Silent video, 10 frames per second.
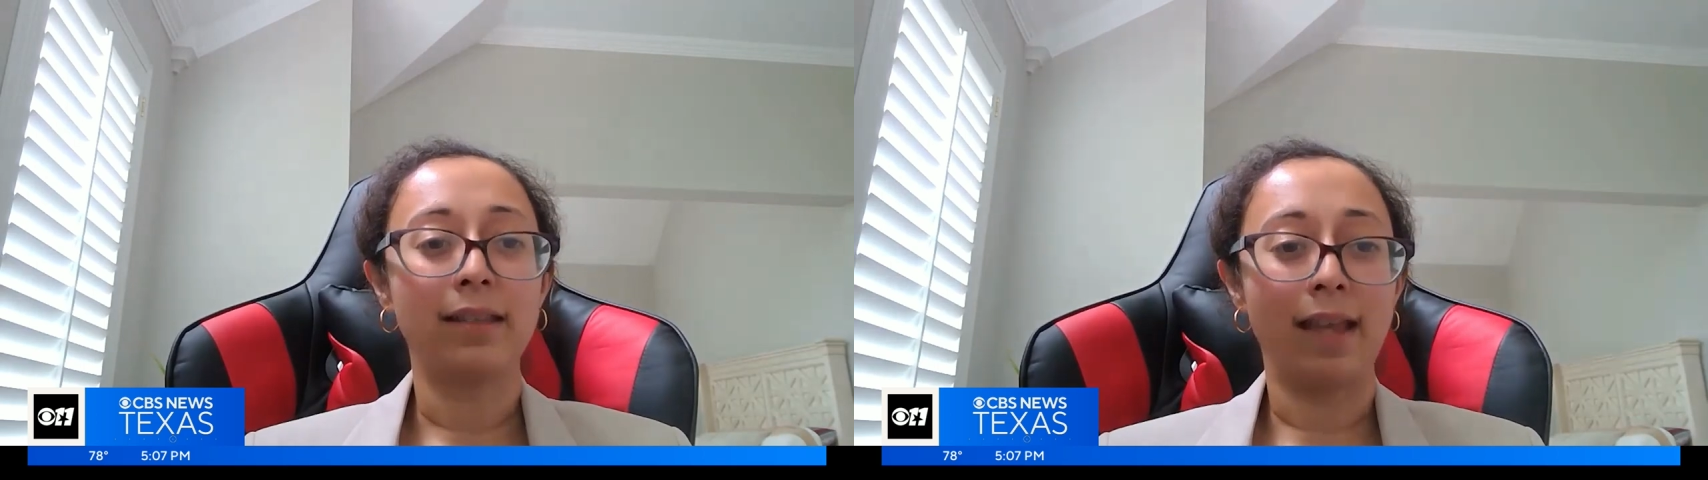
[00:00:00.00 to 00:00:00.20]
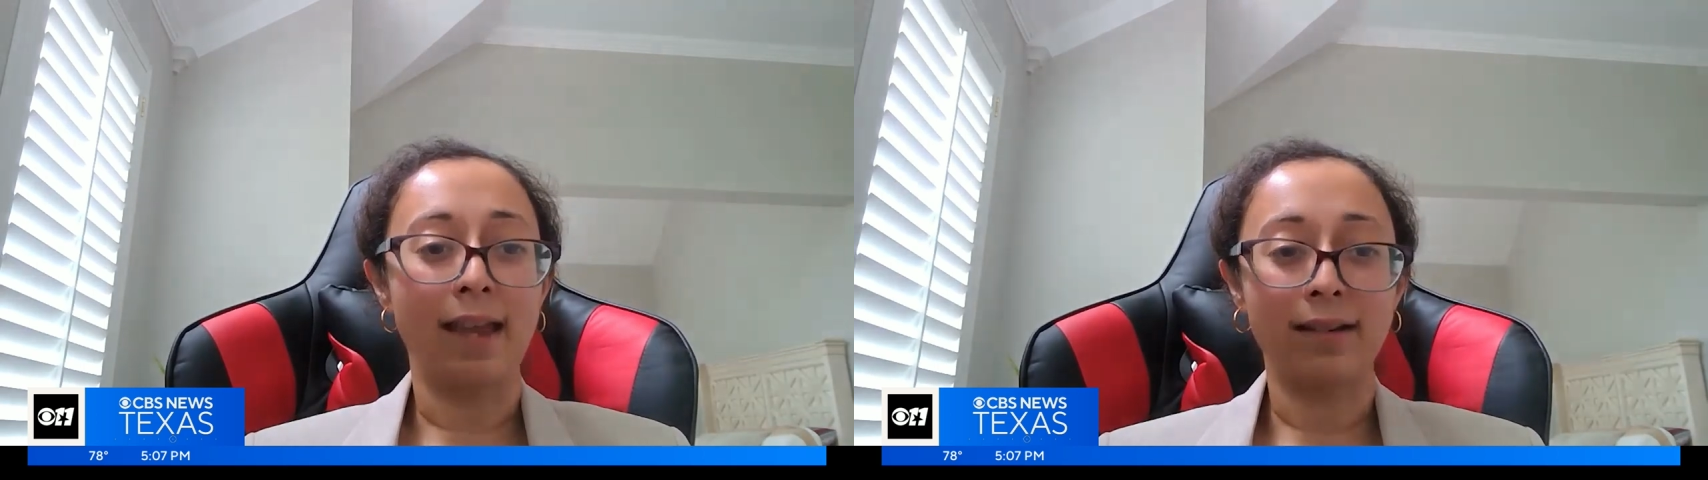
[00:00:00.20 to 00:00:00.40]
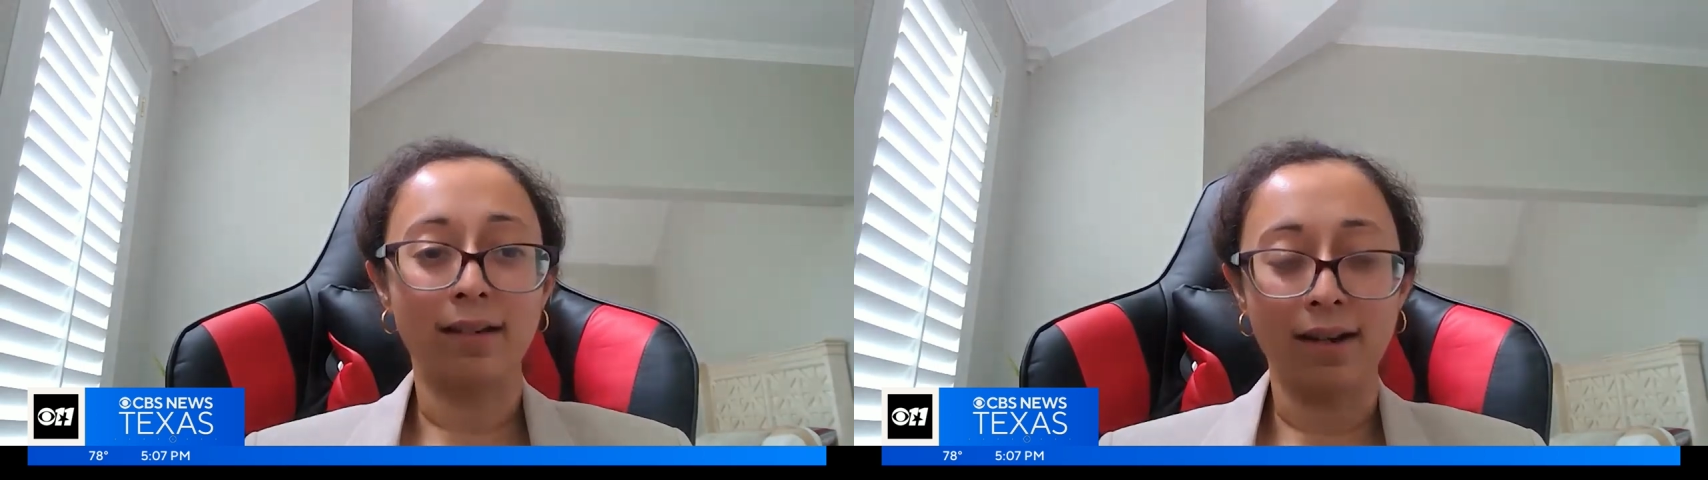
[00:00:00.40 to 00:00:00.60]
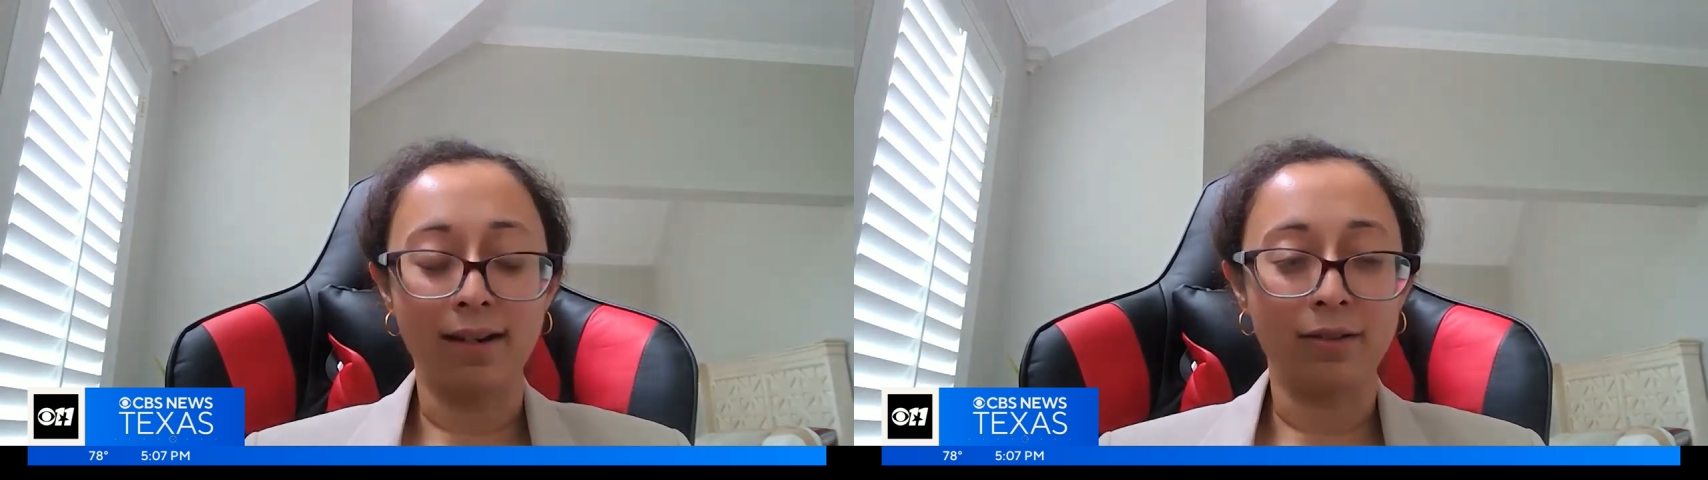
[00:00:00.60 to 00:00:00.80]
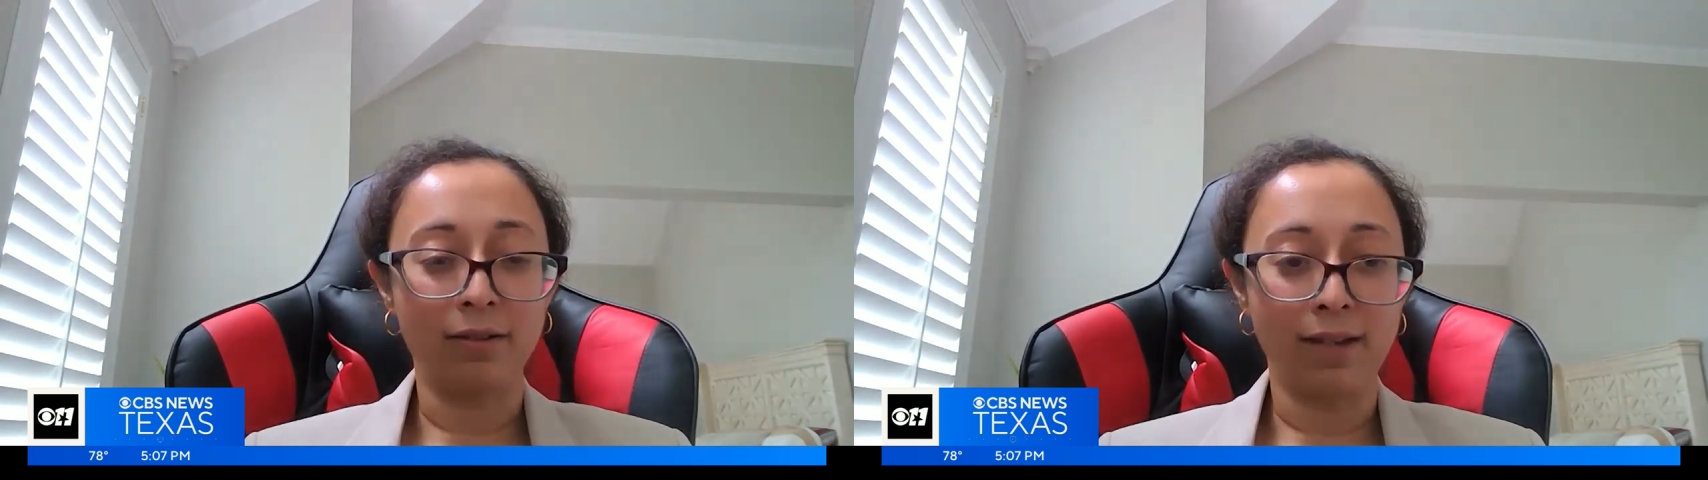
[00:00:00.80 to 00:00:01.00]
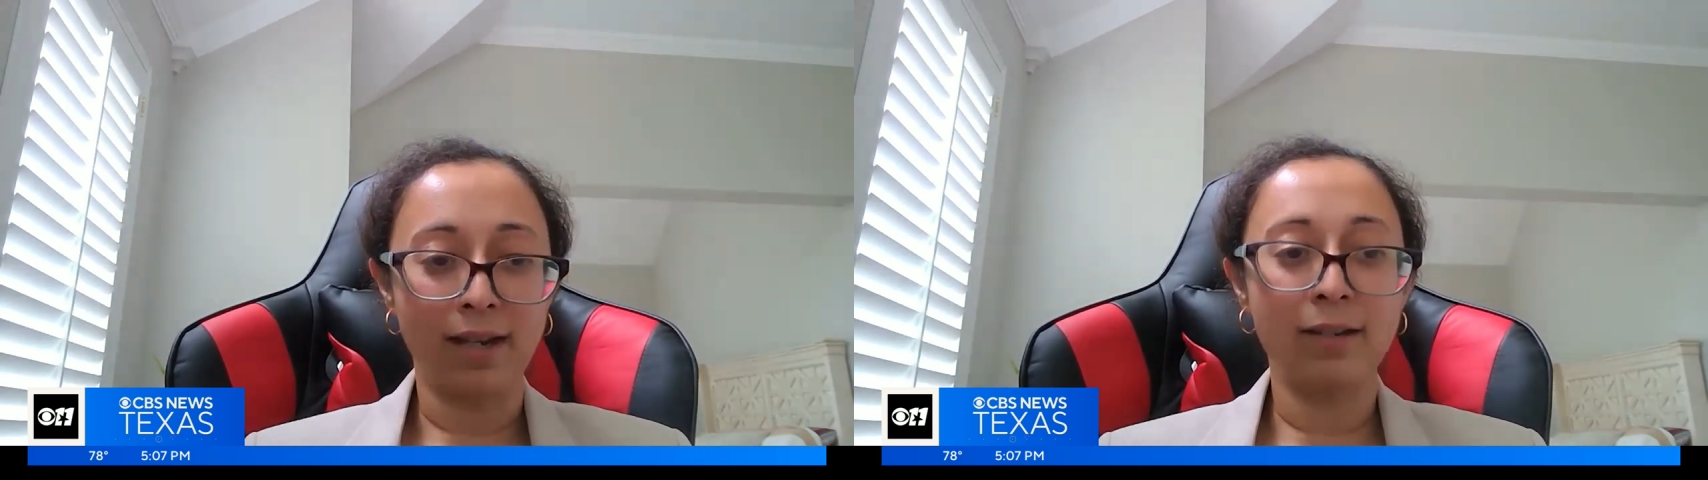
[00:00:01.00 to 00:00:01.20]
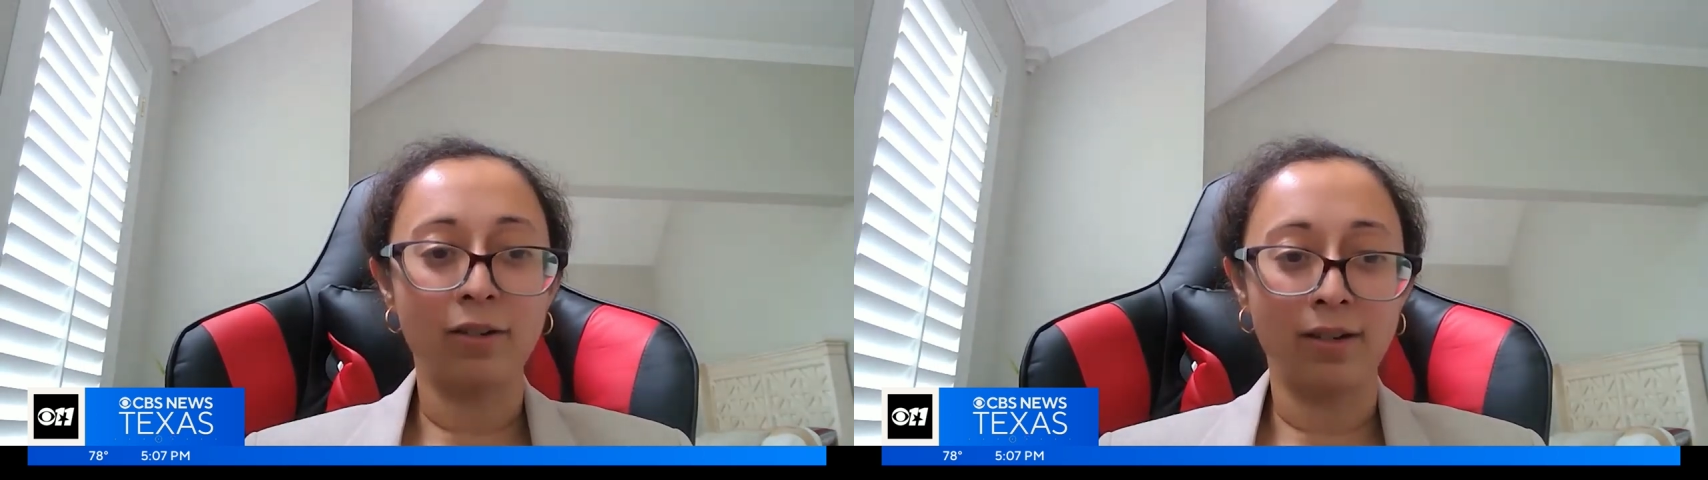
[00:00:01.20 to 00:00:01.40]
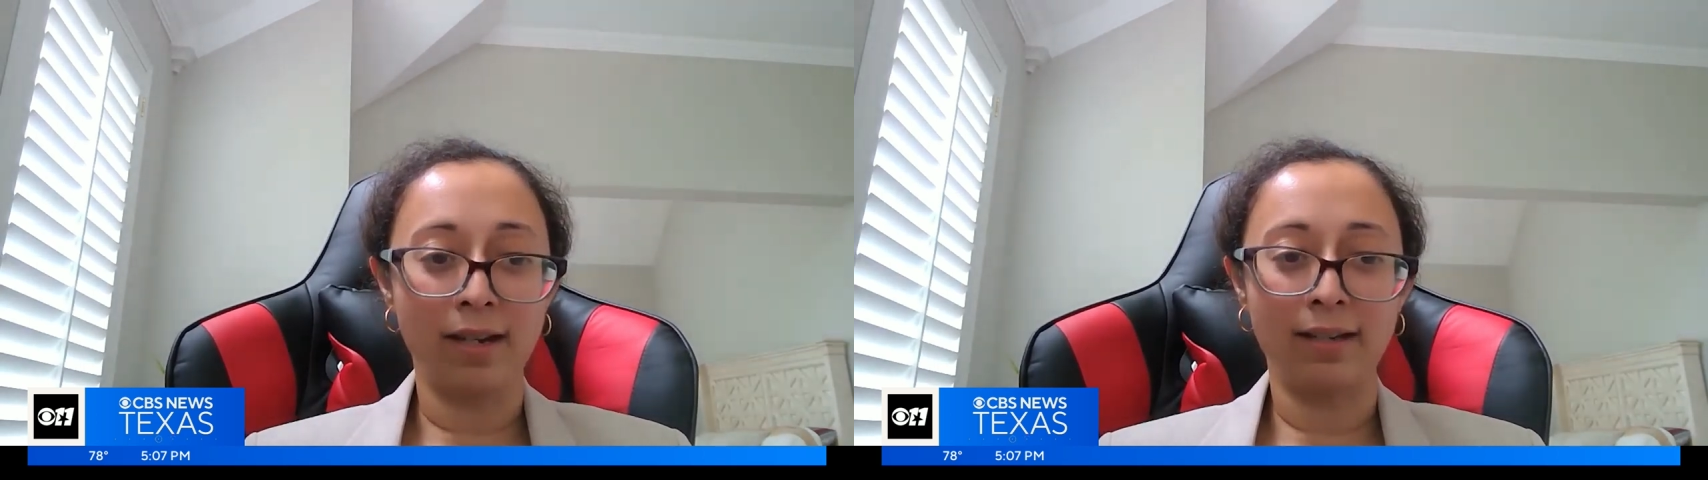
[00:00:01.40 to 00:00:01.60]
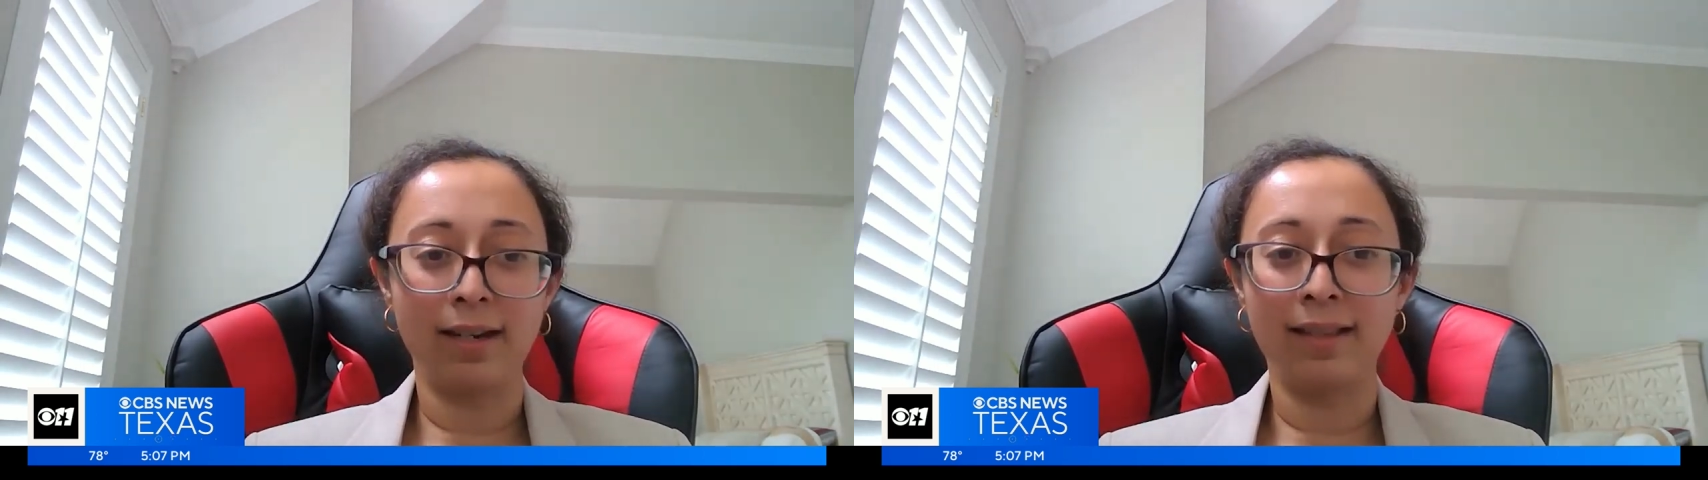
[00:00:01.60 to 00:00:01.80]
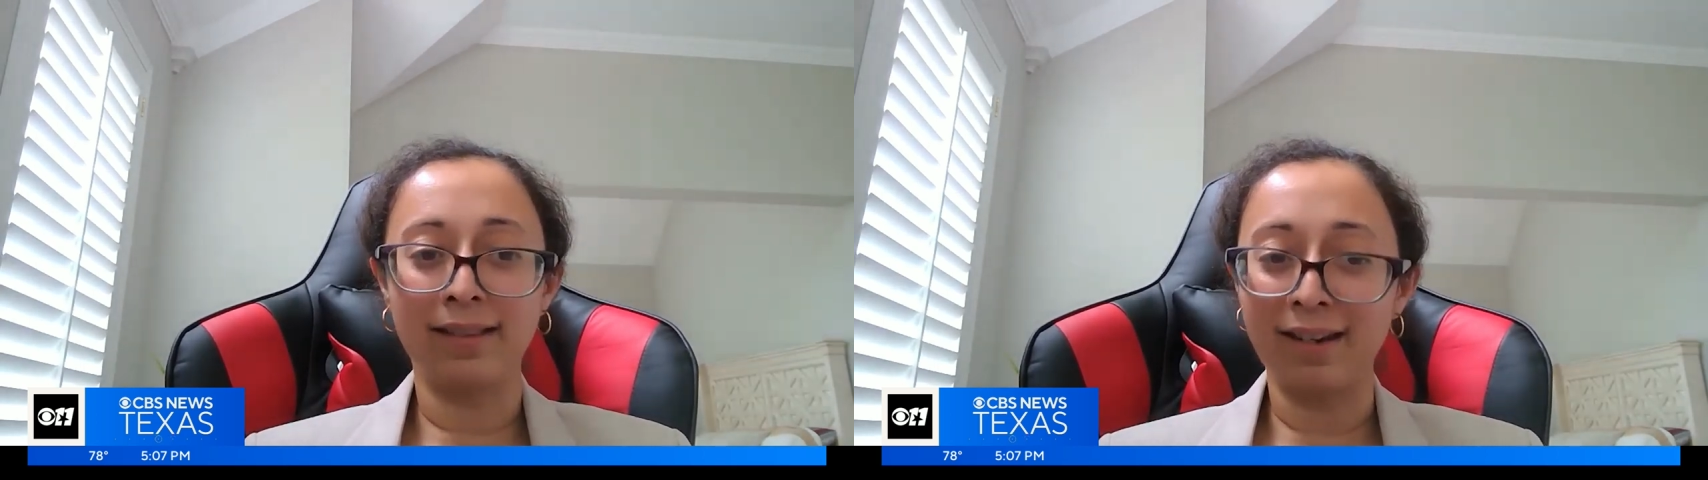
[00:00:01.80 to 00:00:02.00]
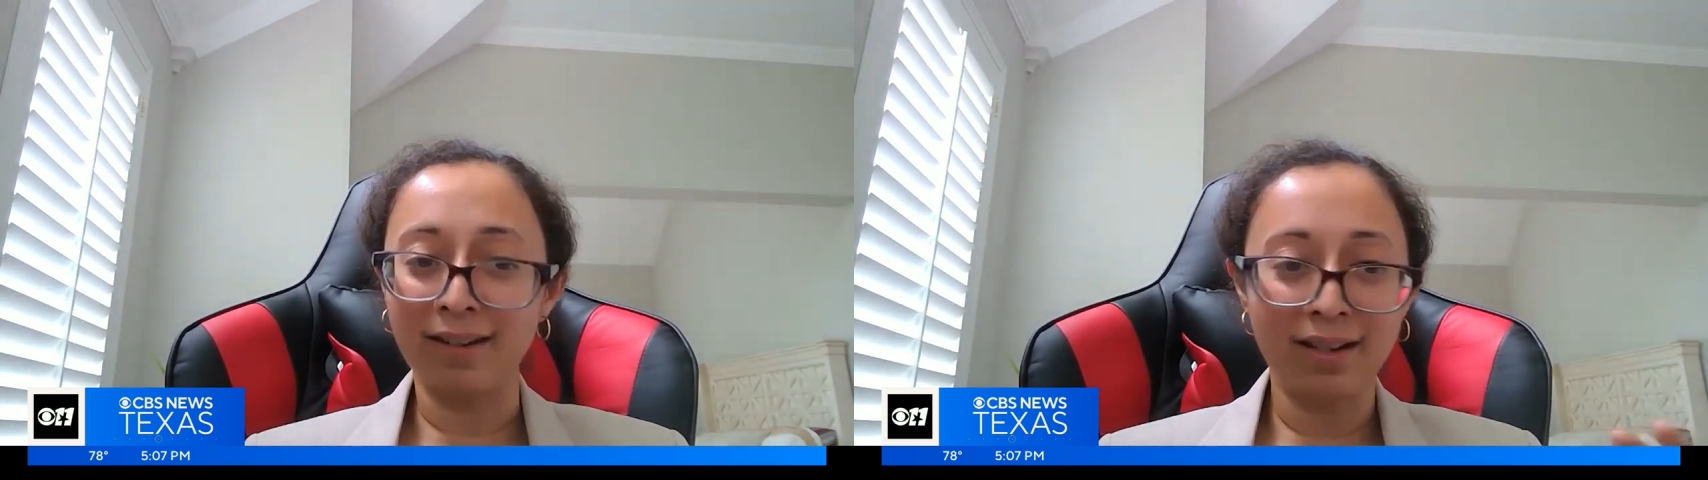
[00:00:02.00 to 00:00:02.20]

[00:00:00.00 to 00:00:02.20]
that connect to the internet and they're